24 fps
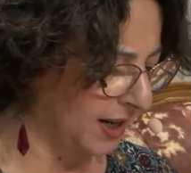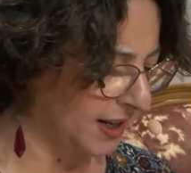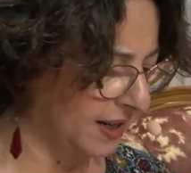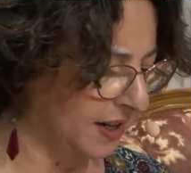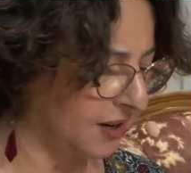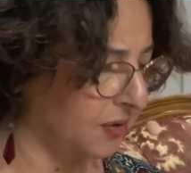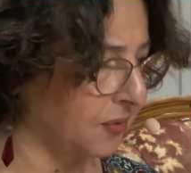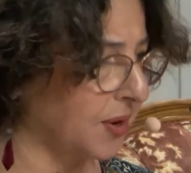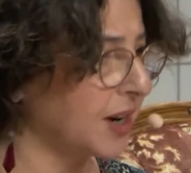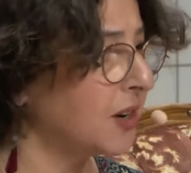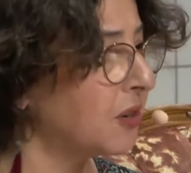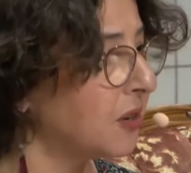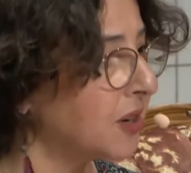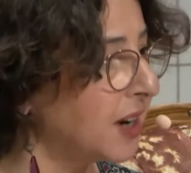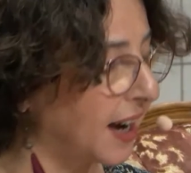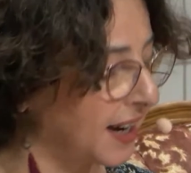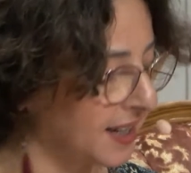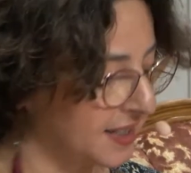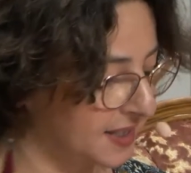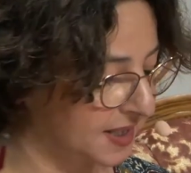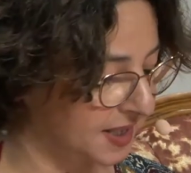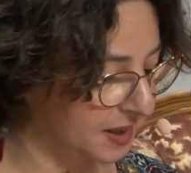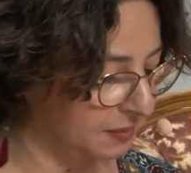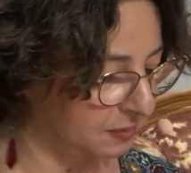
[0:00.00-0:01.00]
can
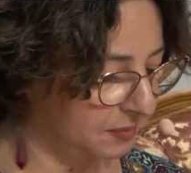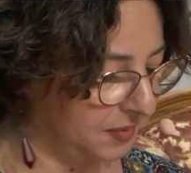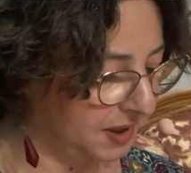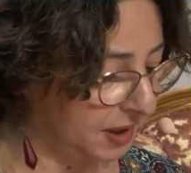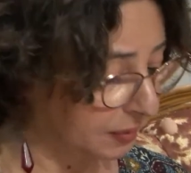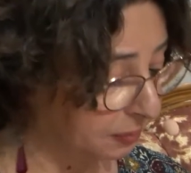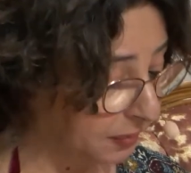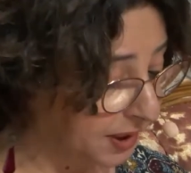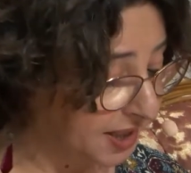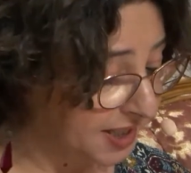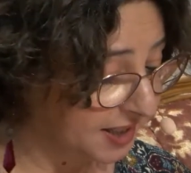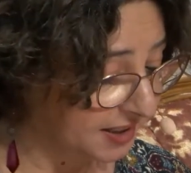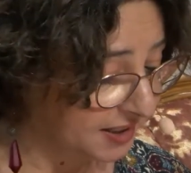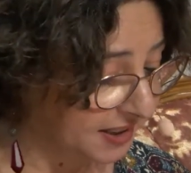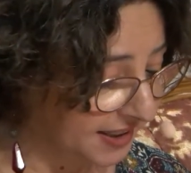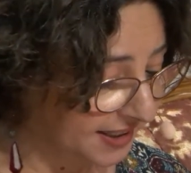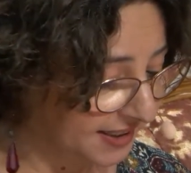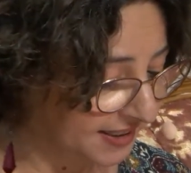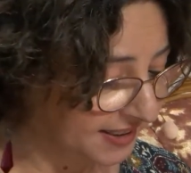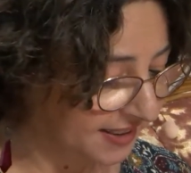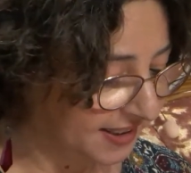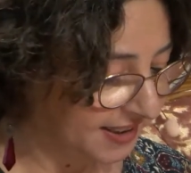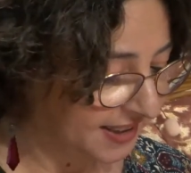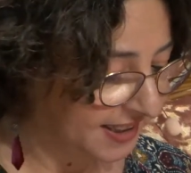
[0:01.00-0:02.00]
recognize them
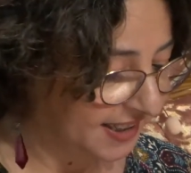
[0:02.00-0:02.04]
immediately?"